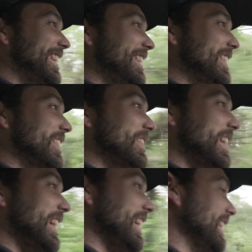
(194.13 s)
Oh
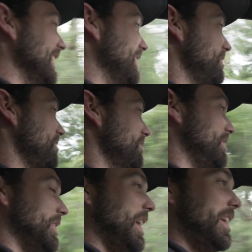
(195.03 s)

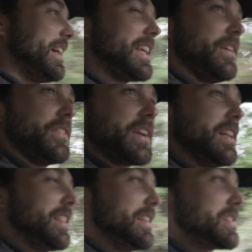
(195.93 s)
man. Wow, I couldn't have
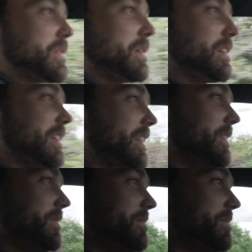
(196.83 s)
got that squirrely.